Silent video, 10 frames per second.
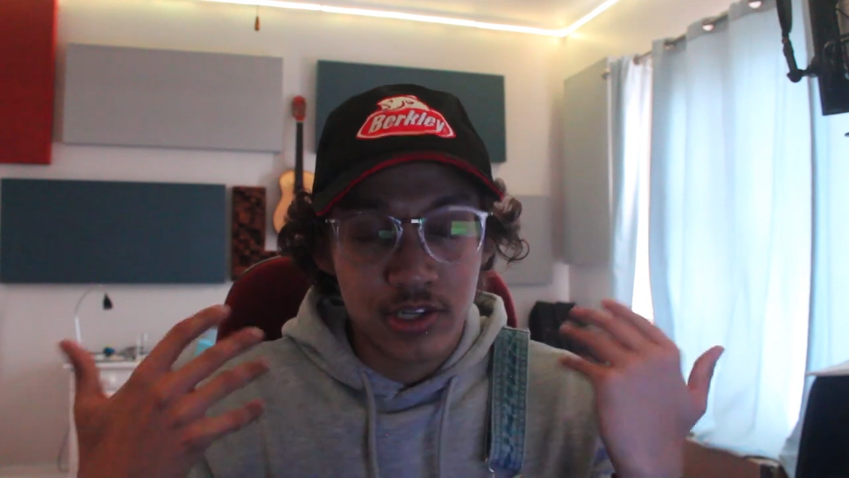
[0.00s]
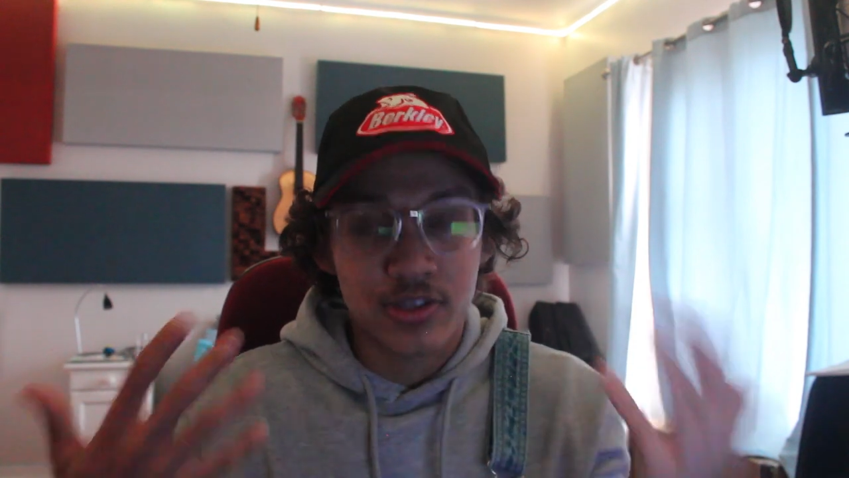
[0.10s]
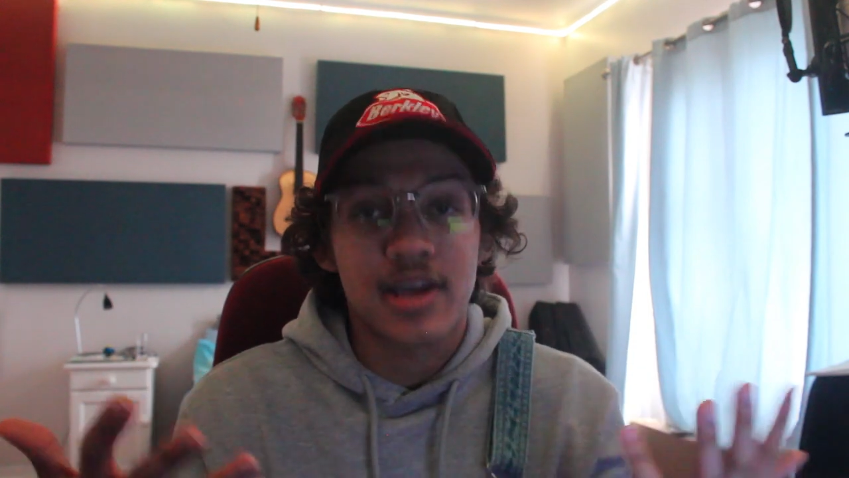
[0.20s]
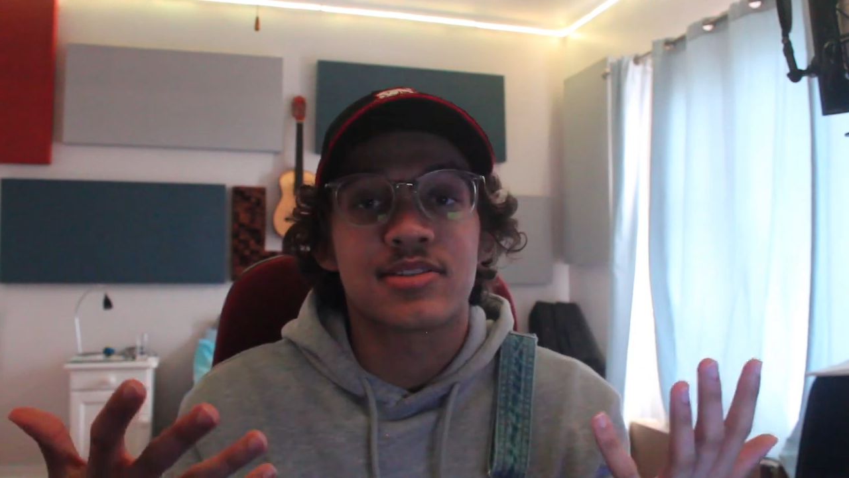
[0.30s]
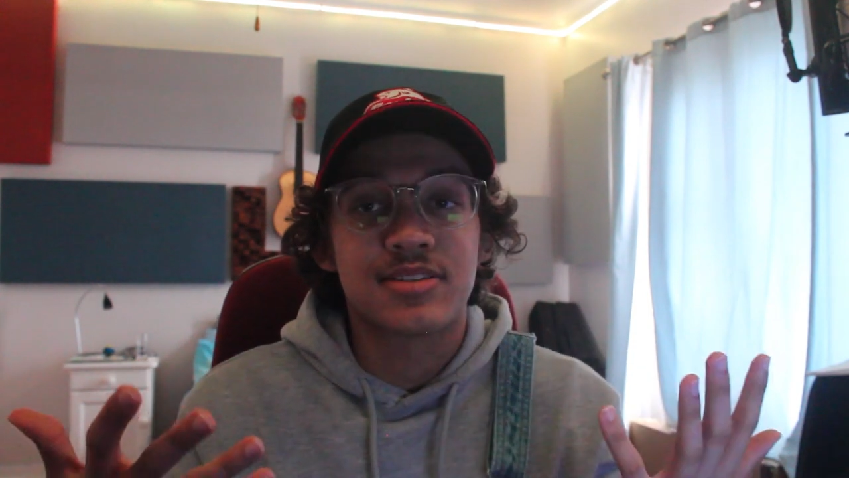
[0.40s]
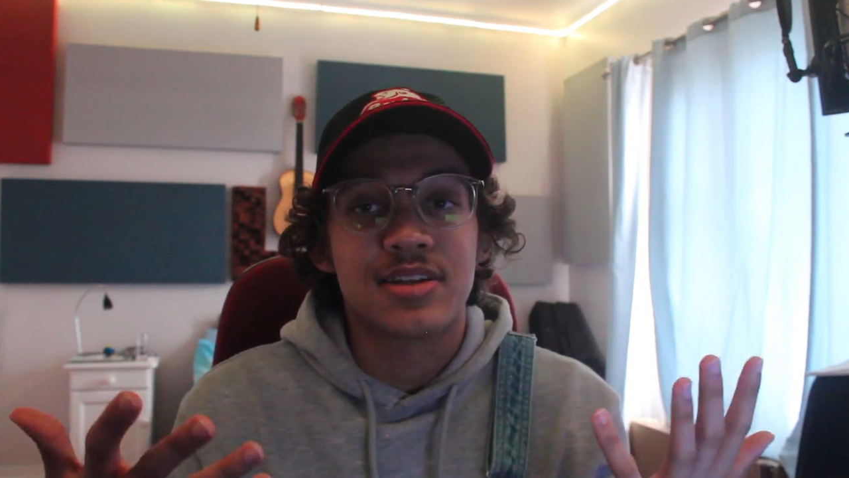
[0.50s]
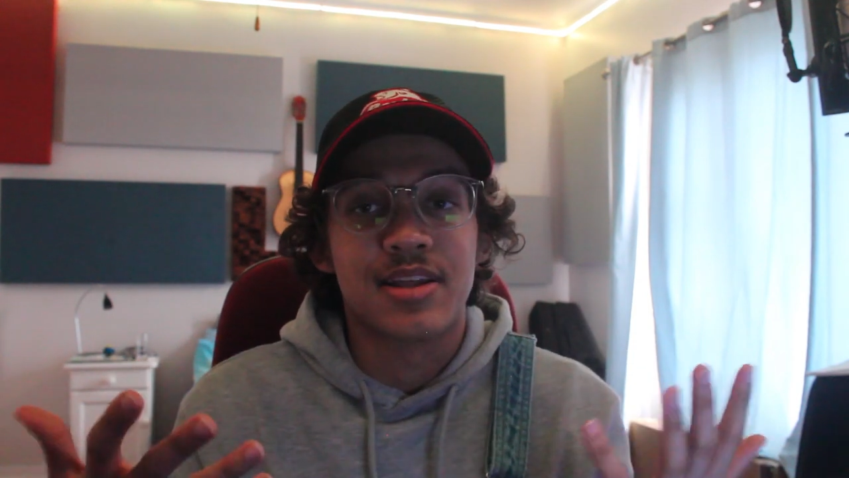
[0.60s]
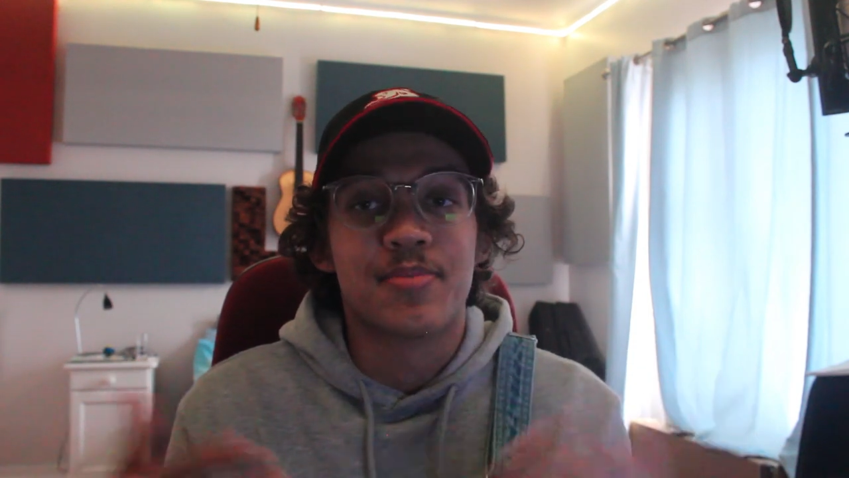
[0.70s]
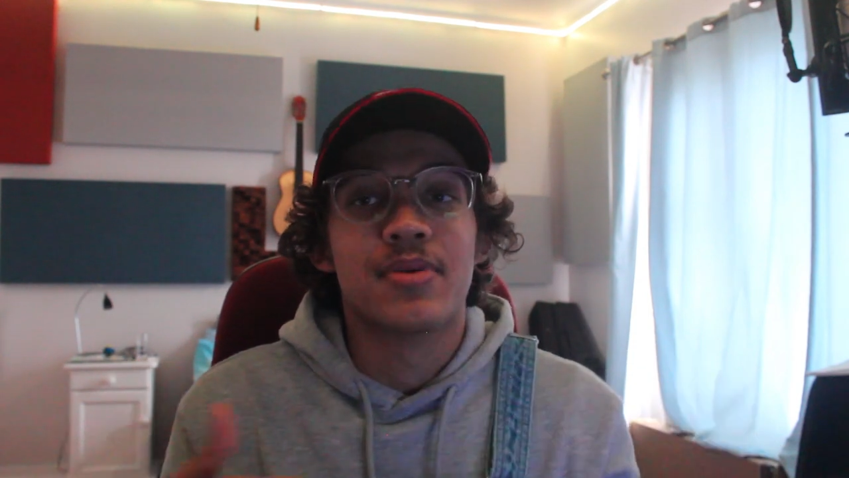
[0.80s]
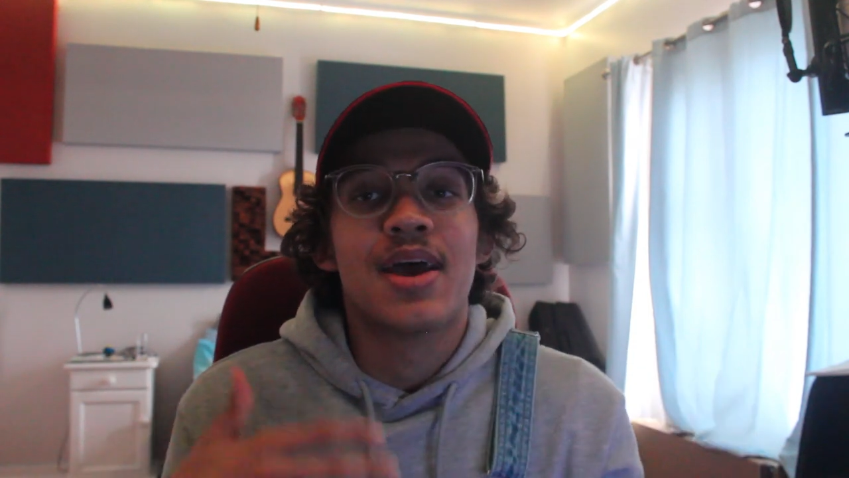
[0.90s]
attracted to
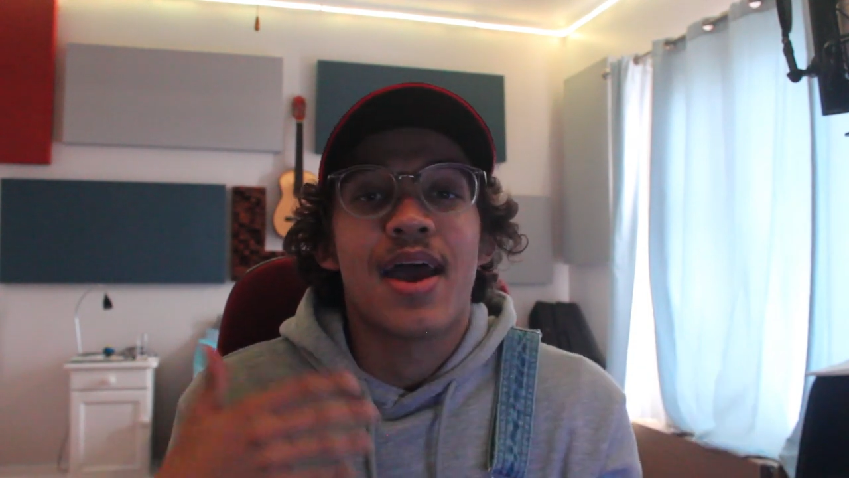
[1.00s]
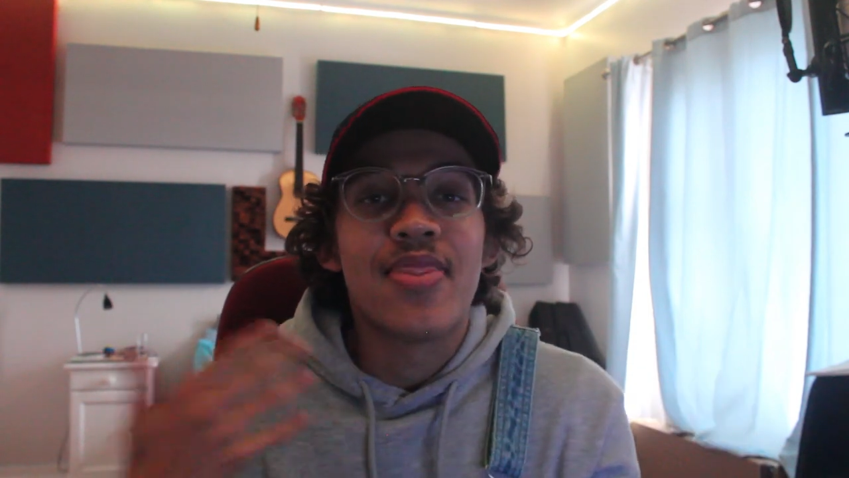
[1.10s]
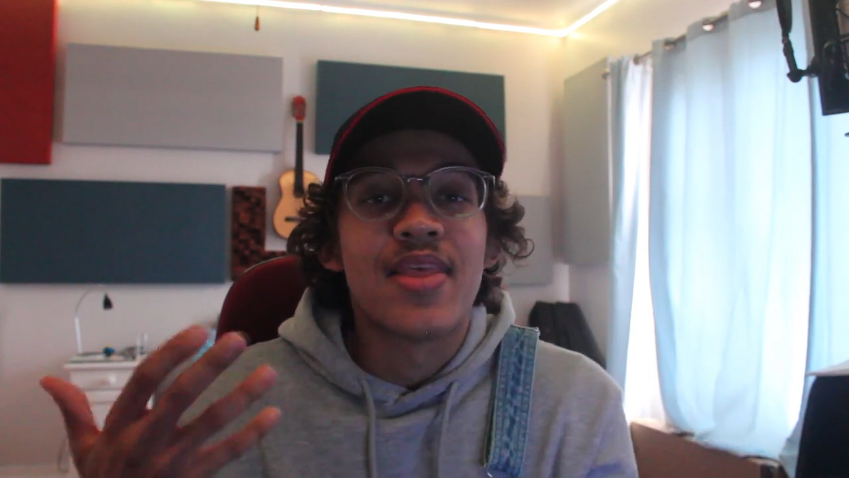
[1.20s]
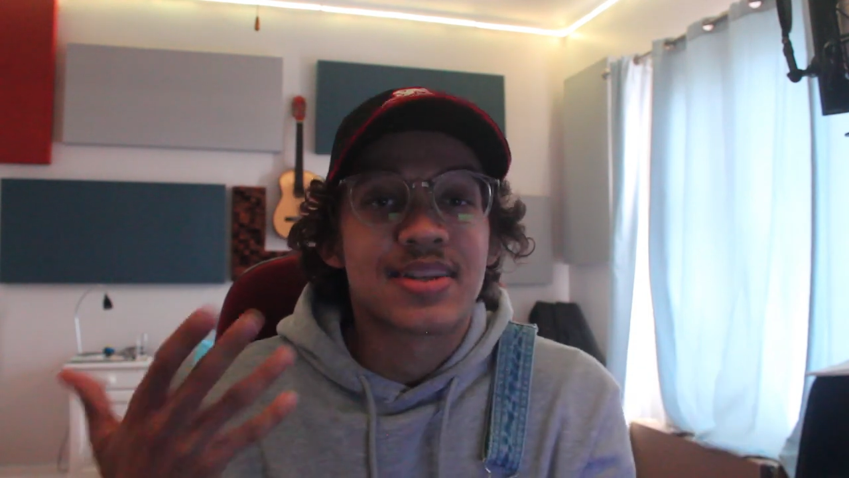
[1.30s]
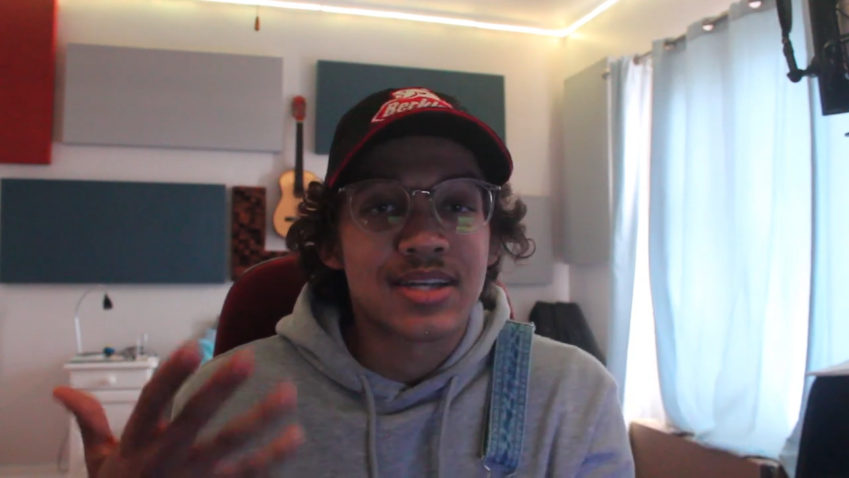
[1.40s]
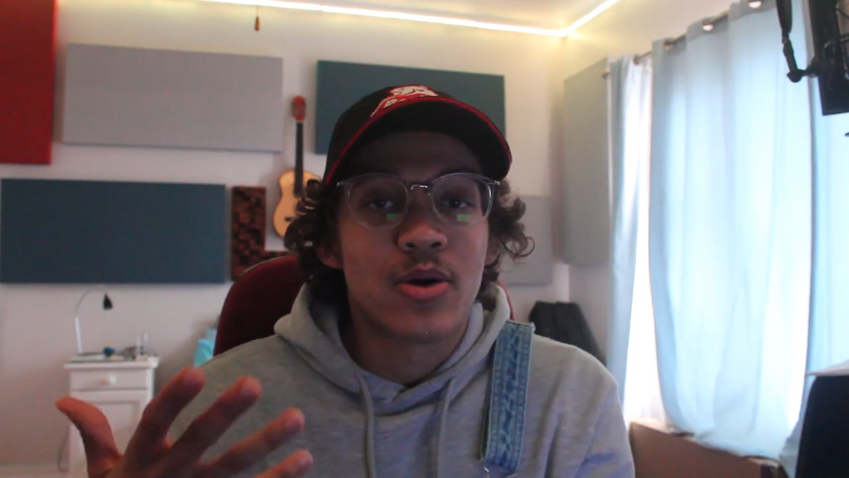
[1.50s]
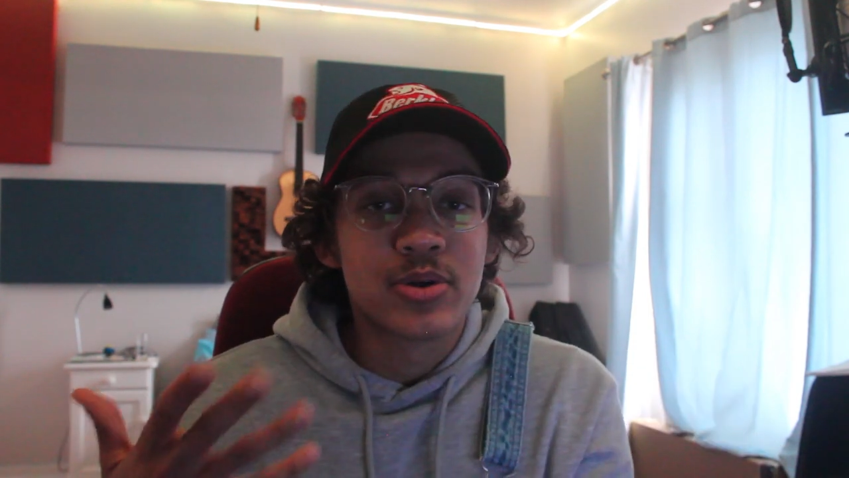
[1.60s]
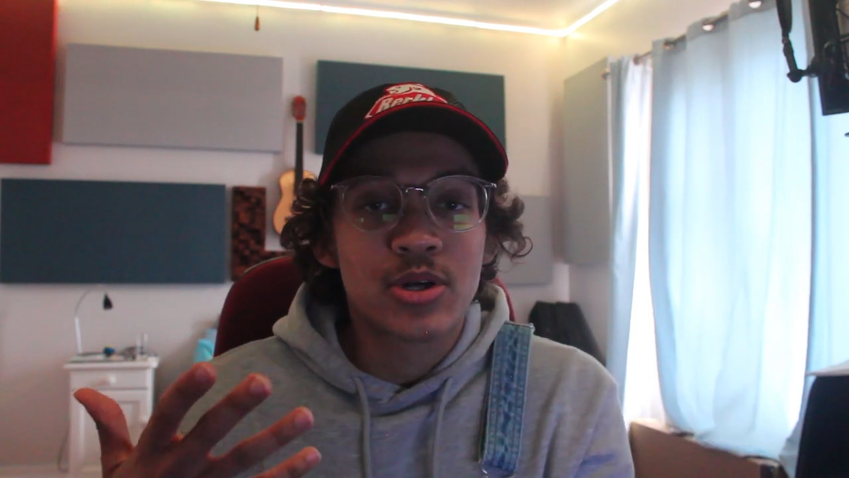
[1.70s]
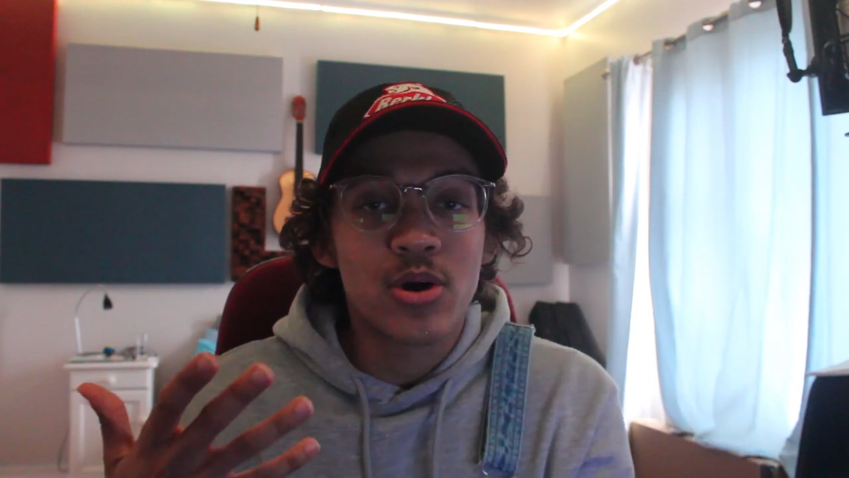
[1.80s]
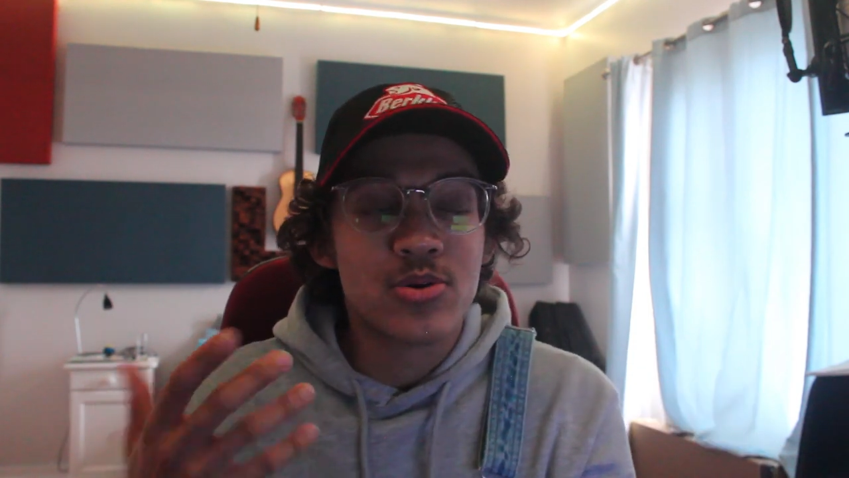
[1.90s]
them. And that's how
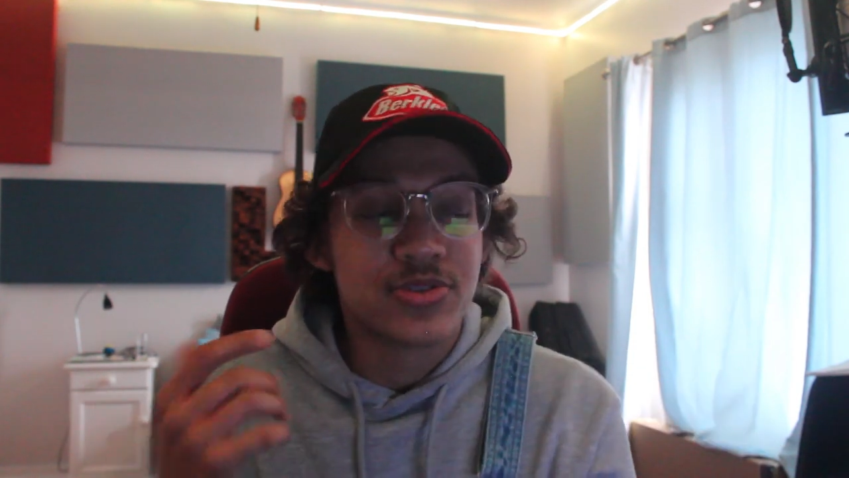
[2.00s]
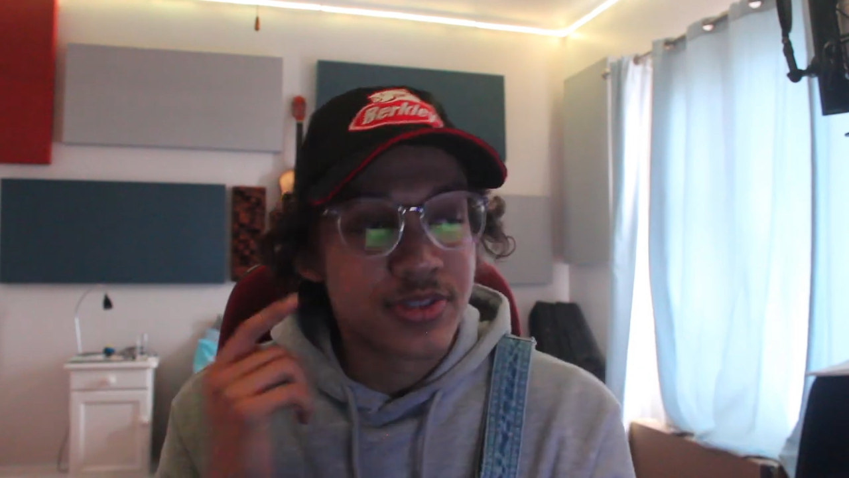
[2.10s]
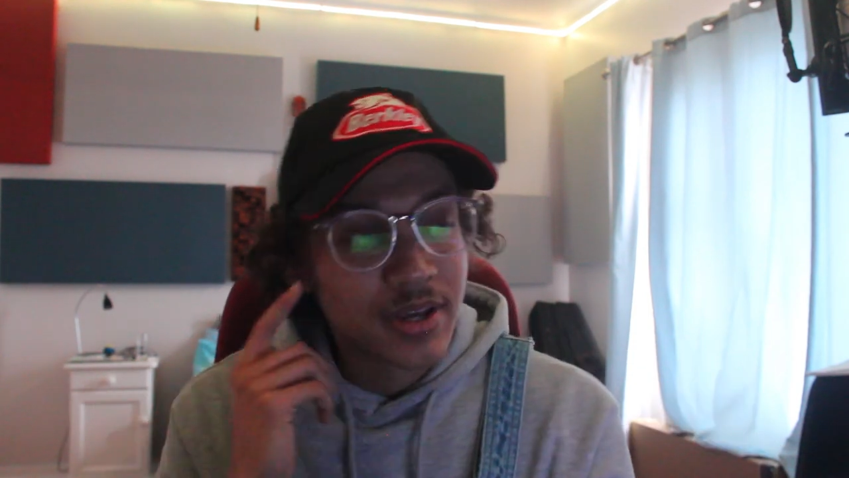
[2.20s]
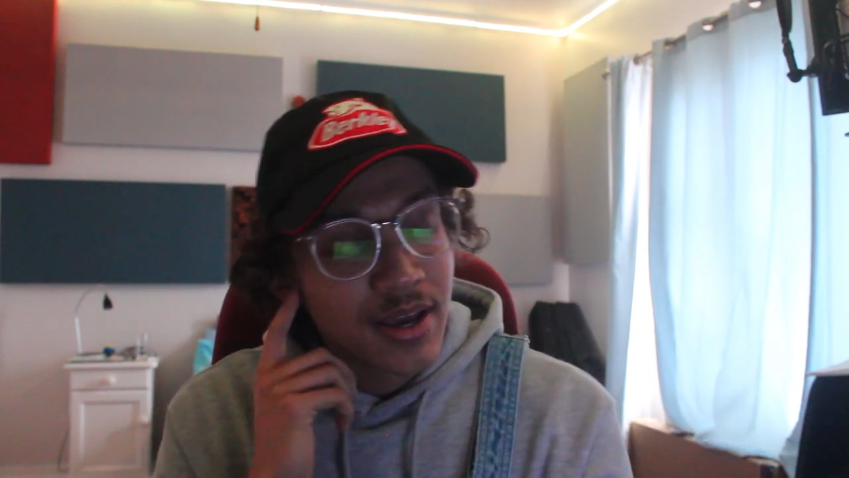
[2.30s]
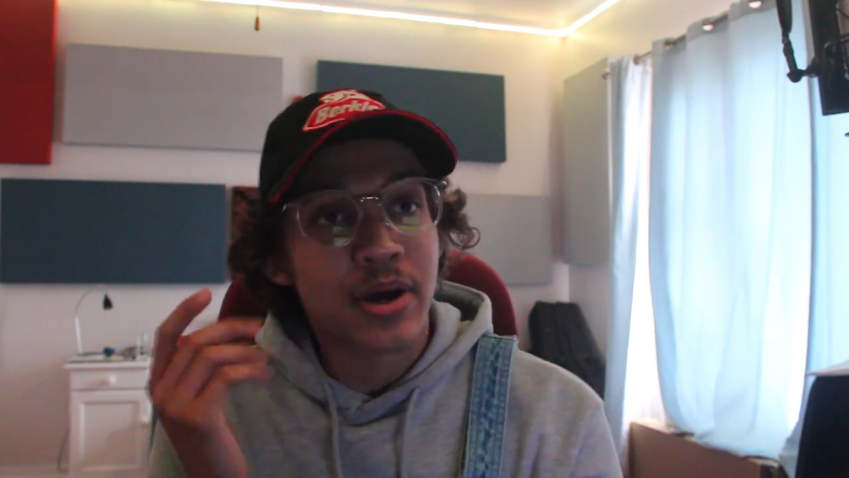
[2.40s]
it goes.